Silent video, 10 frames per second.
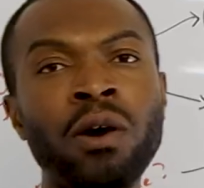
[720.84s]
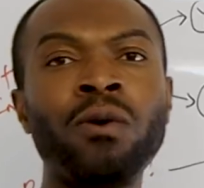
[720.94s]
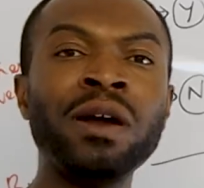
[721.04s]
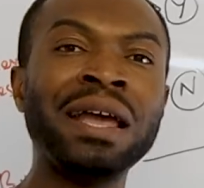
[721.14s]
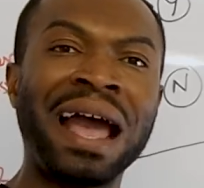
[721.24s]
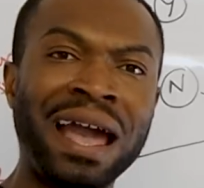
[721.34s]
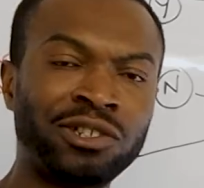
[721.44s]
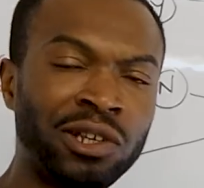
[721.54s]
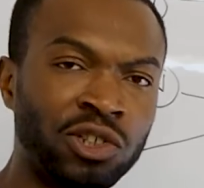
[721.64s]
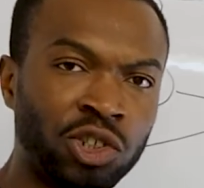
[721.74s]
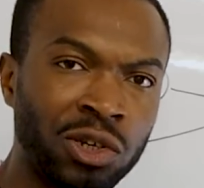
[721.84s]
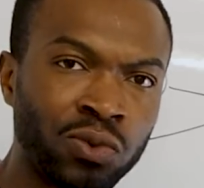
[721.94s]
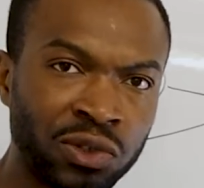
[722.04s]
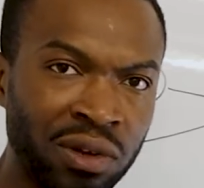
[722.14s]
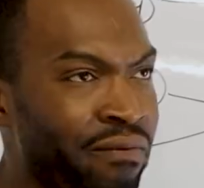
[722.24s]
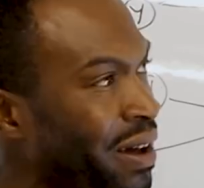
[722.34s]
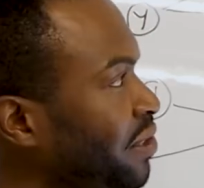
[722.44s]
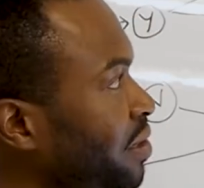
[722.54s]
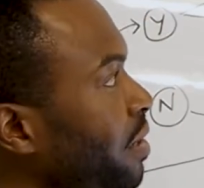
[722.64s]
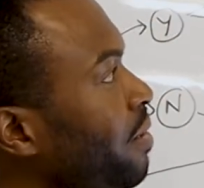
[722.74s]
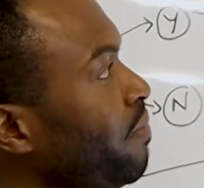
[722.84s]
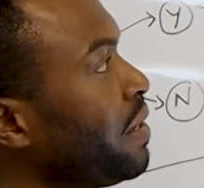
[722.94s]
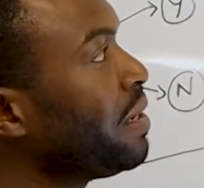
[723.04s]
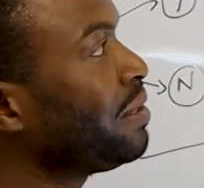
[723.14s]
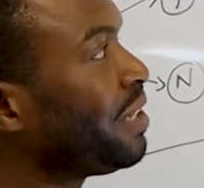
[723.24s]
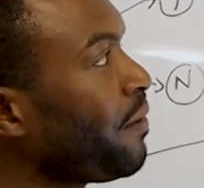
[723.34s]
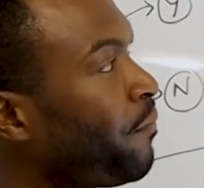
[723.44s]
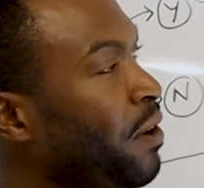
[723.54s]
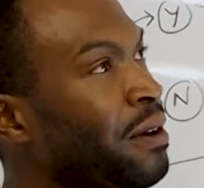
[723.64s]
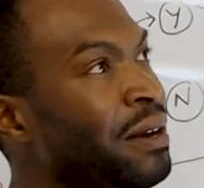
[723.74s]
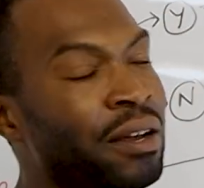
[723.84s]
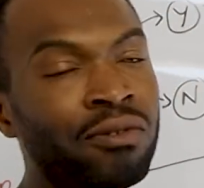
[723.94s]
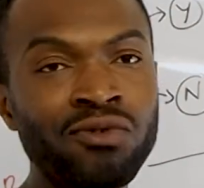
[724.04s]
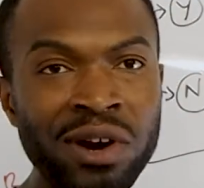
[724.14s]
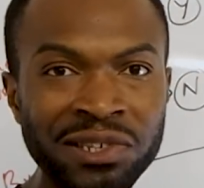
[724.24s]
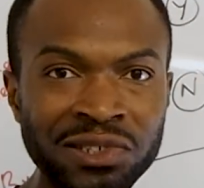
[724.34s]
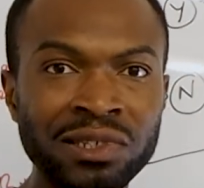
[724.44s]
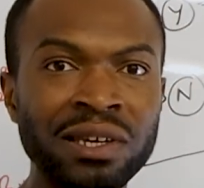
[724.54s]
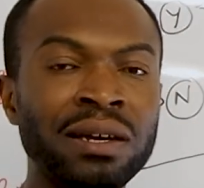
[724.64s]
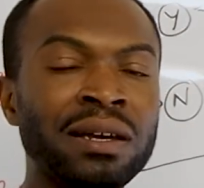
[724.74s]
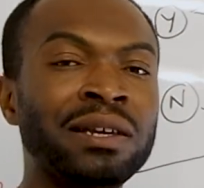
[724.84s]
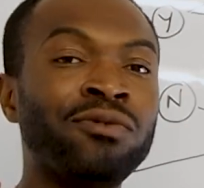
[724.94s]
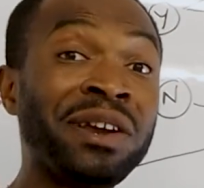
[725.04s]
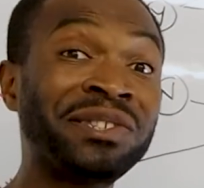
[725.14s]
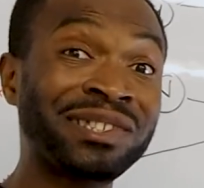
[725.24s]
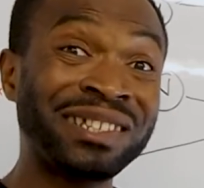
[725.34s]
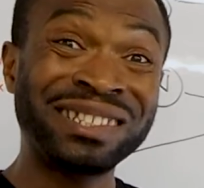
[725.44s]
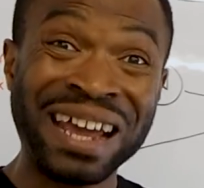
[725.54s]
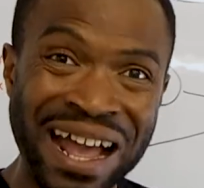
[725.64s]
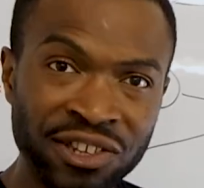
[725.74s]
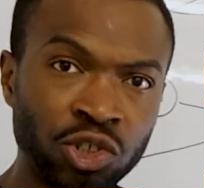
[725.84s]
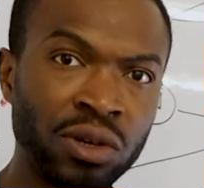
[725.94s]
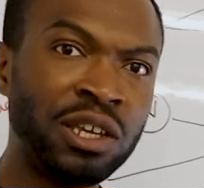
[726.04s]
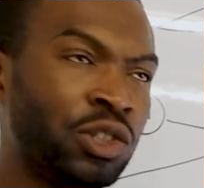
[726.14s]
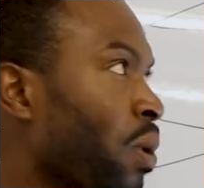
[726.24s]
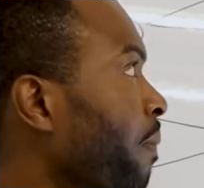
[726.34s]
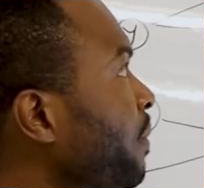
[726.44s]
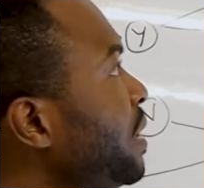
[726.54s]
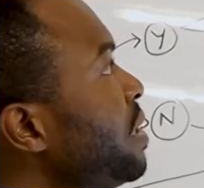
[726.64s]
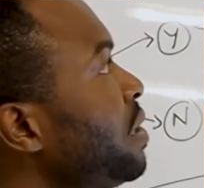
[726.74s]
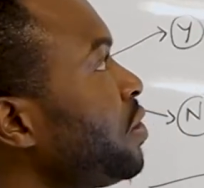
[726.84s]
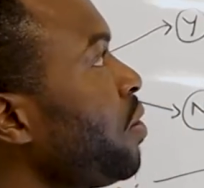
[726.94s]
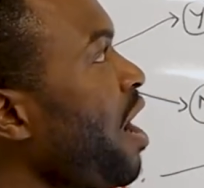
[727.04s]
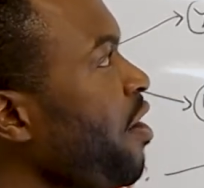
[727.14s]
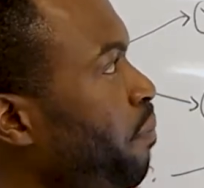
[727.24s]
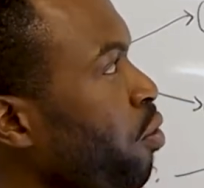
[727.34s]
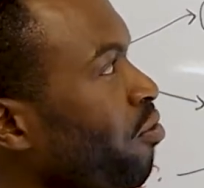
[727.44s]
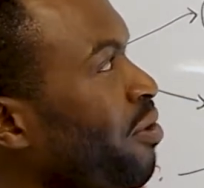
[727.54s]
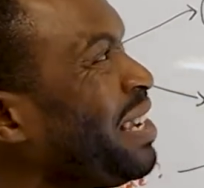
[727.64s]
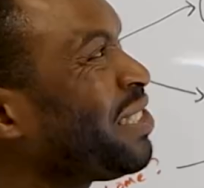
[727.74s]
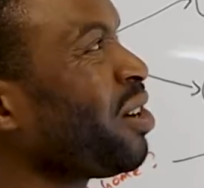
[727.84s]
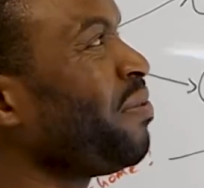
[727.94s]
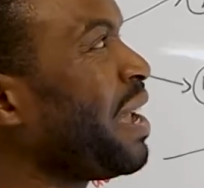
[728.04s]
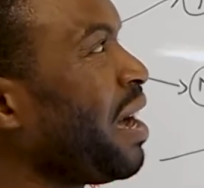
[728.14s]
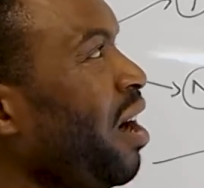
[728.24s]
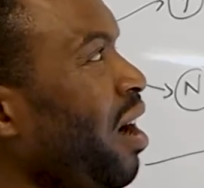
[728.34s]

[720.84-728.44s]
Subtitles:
we'll actually choose what to invest in. Different risks attached to each one. So I've put REITs on there